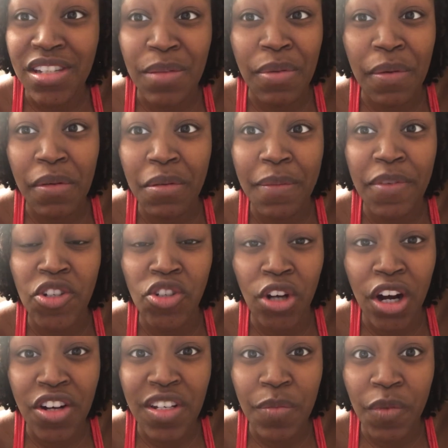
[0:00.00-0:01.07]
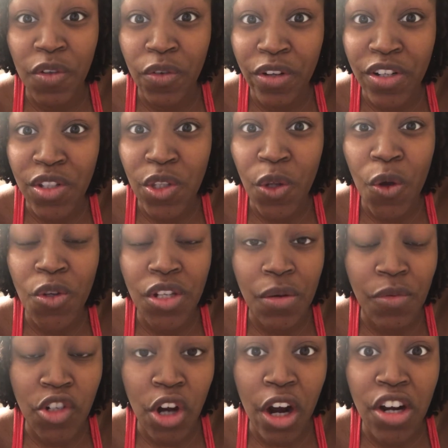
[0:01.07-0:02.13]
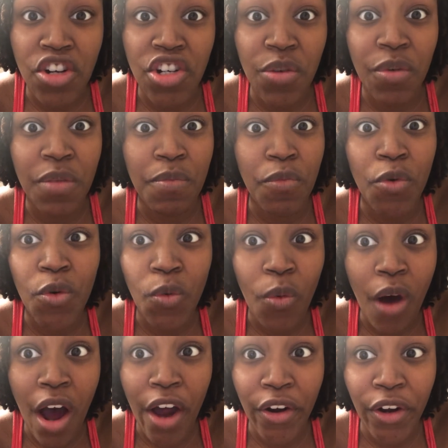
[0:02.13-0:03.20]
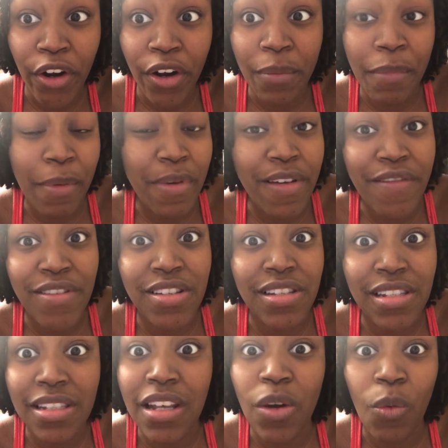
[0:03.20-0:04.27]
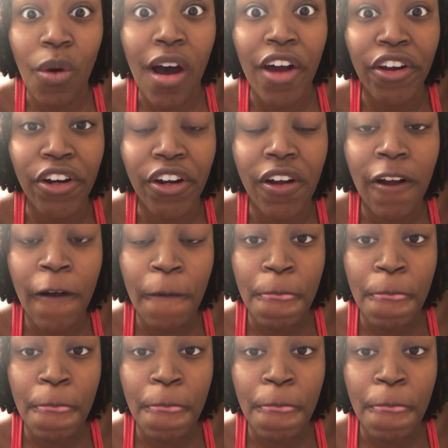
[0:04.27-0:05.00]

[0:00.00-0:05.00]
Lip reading: Some people maybe charge them with crystals. I've charged it with moon water, maybe even sun water.